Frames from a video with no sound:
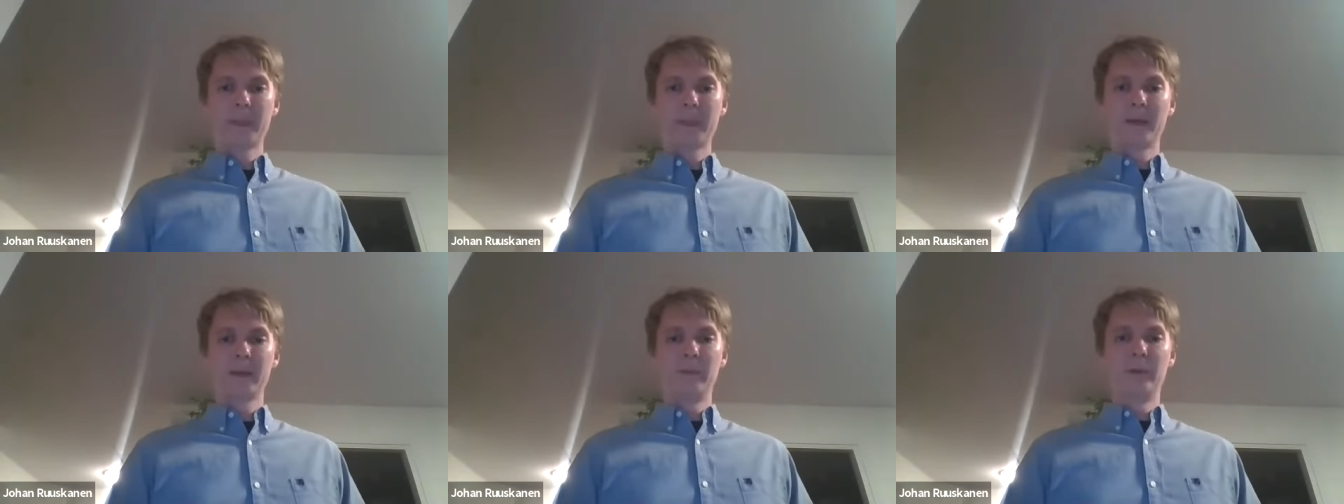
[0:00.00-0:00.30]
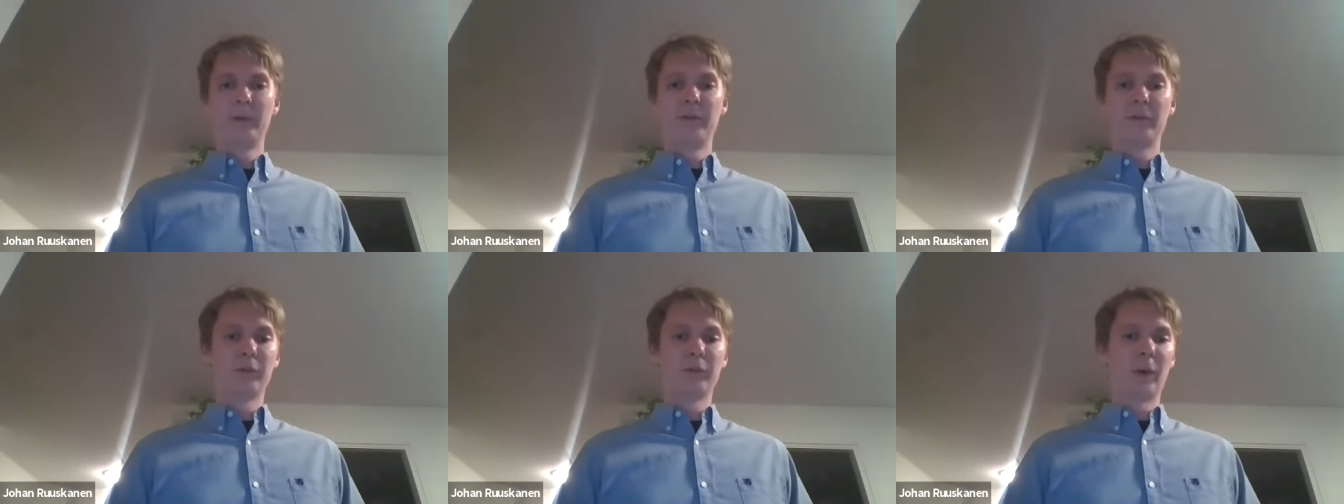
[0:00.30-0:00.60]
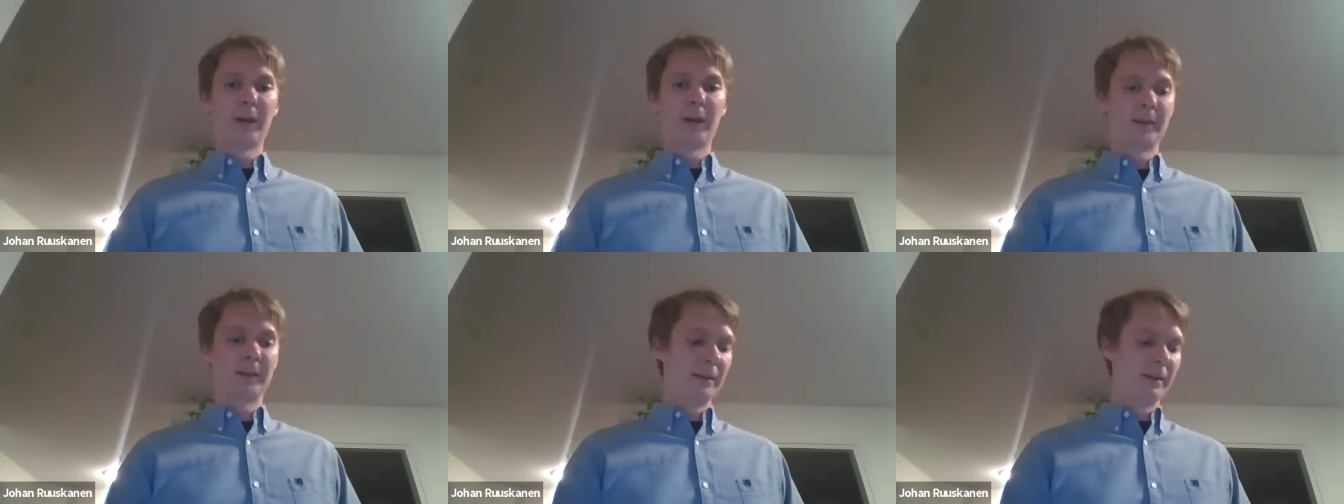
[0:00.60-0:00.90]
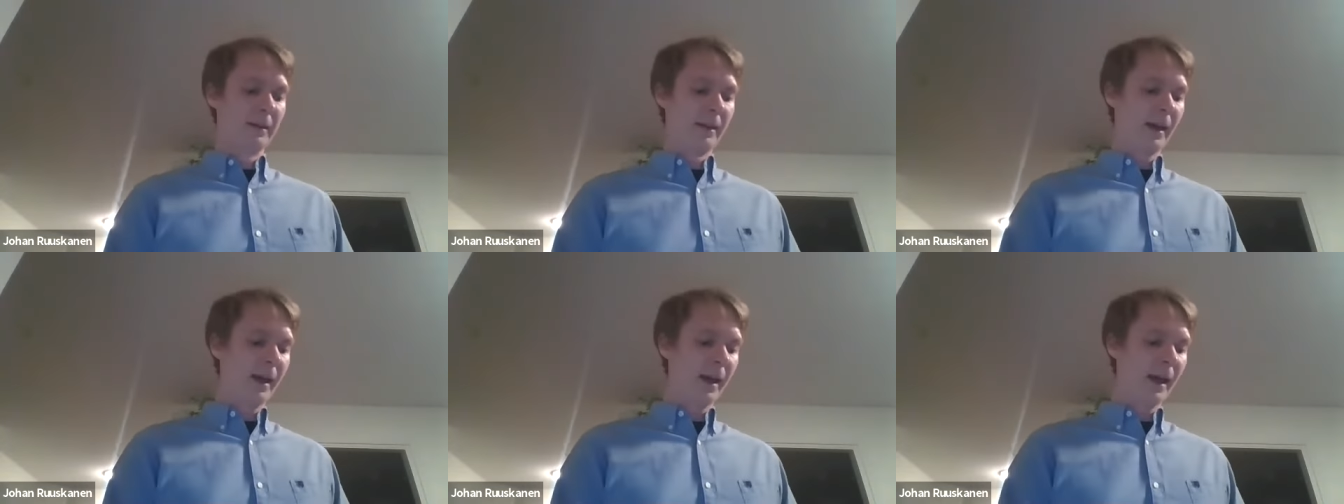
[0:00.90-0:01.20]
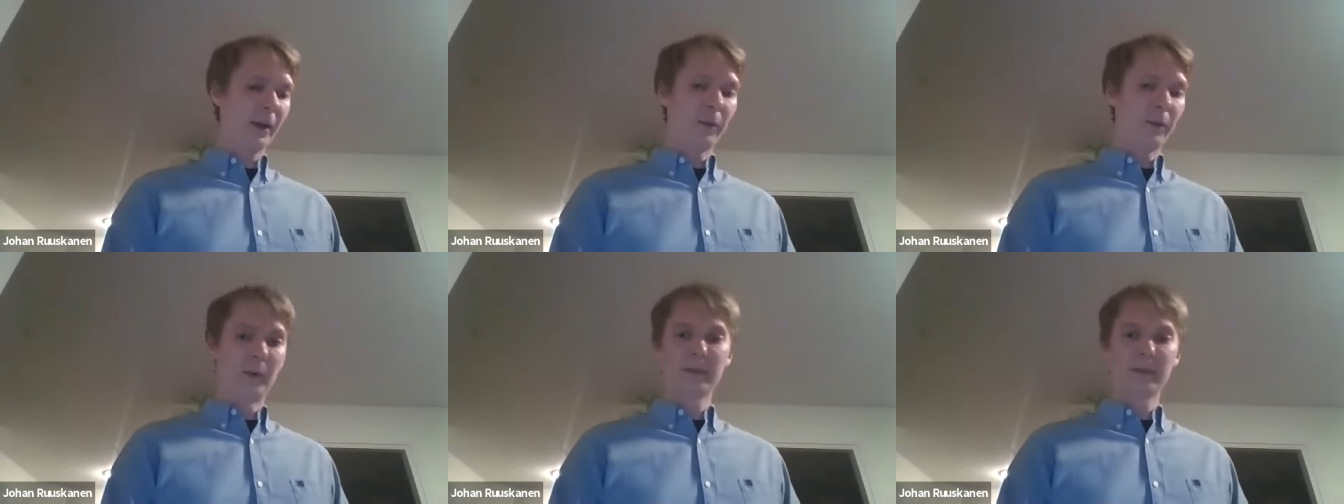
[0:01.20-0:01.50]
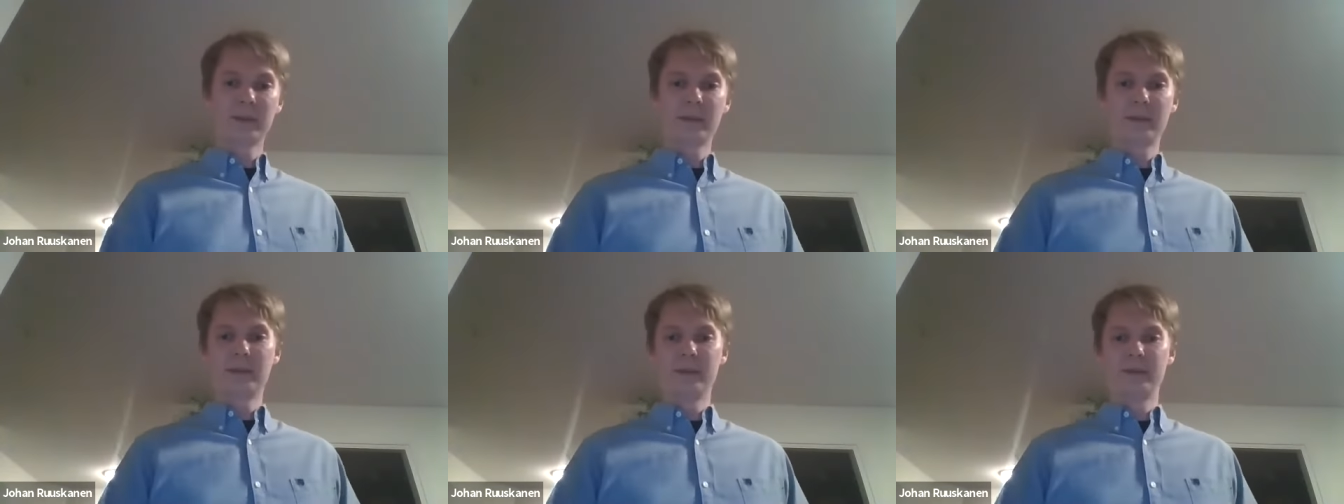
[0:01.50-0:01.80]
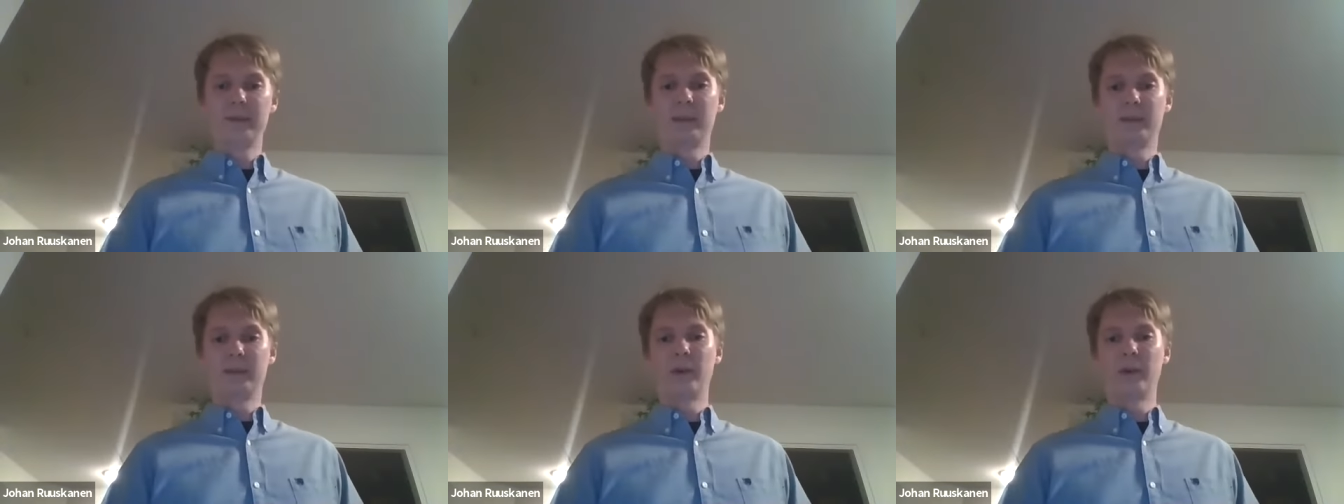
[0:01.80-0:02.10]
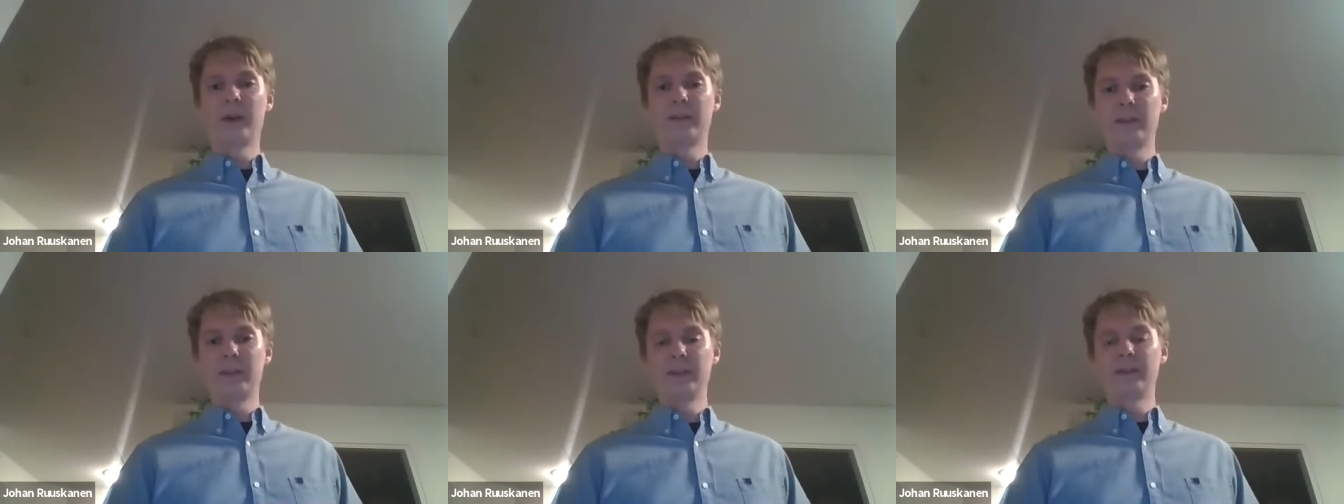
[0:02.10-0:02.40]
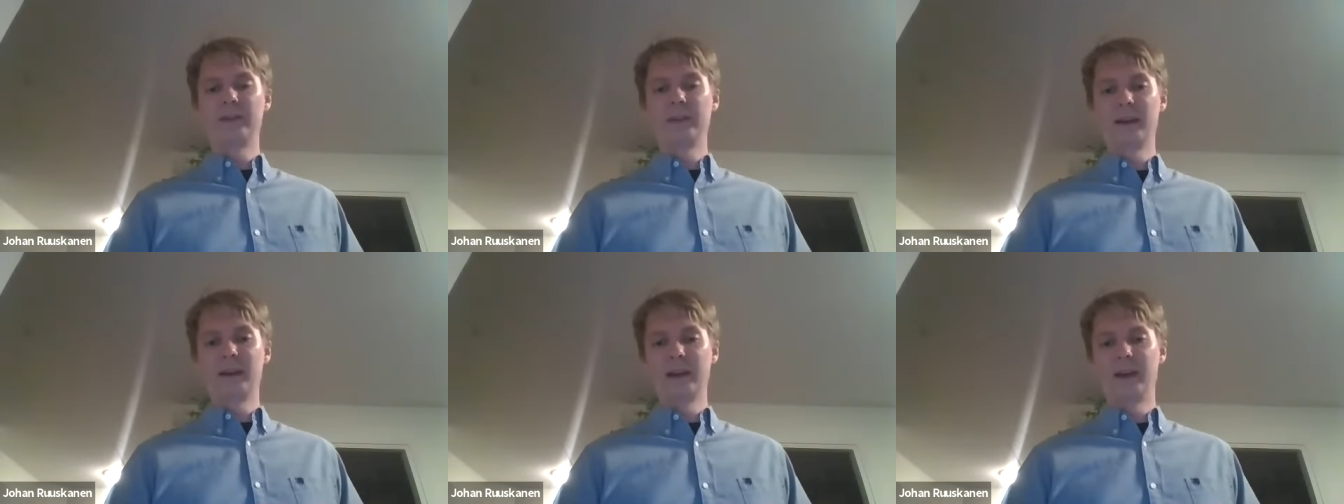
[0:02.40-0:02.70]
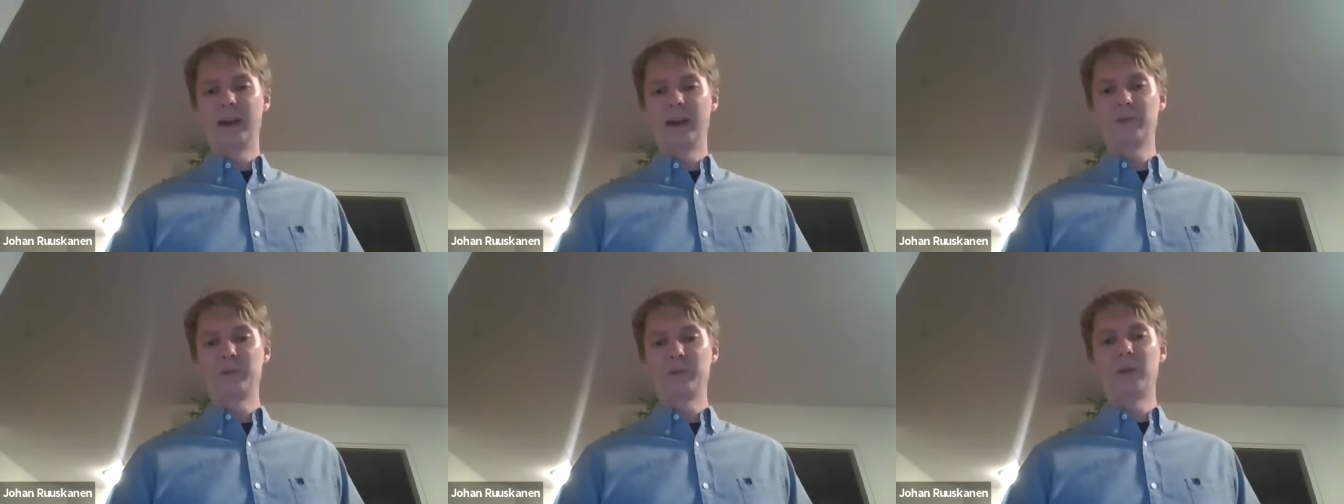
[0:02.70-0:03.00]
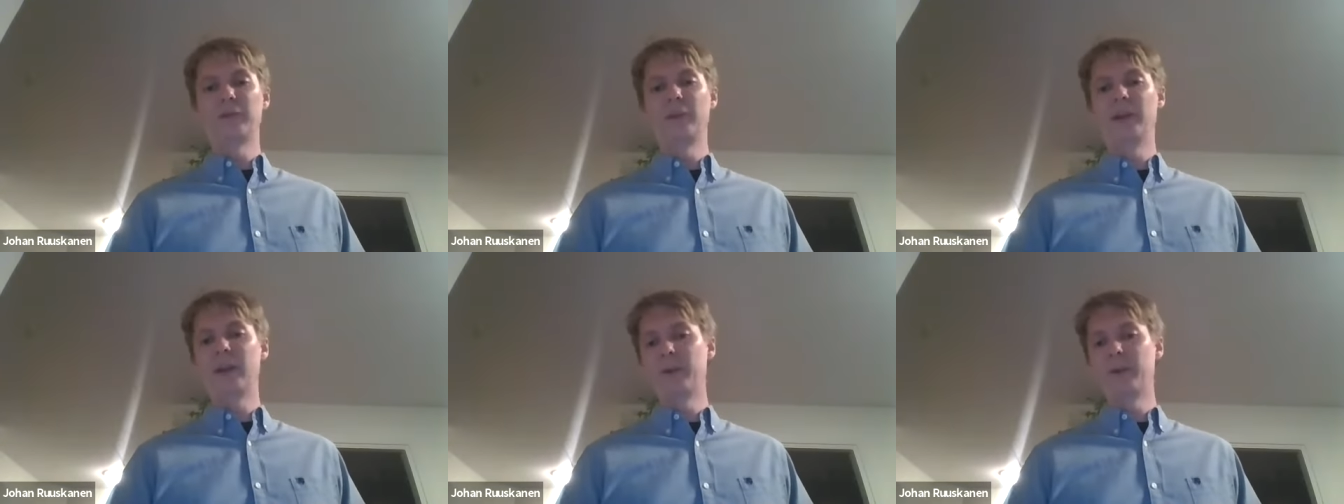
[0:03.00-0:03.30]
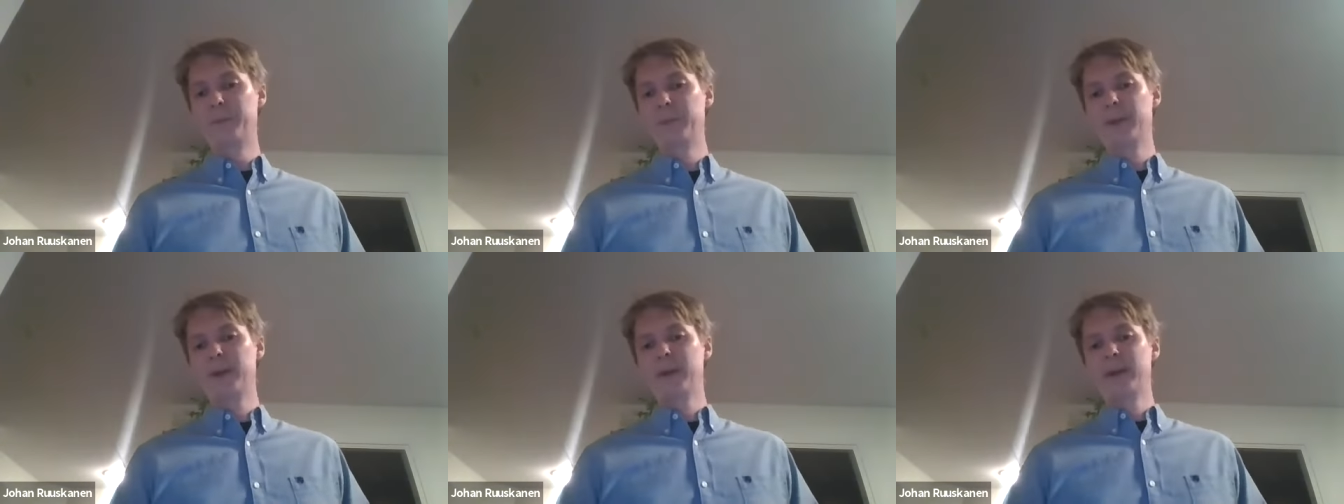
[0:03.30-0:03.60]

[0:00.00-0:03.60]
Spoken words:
which is quite accurate to get this expression here.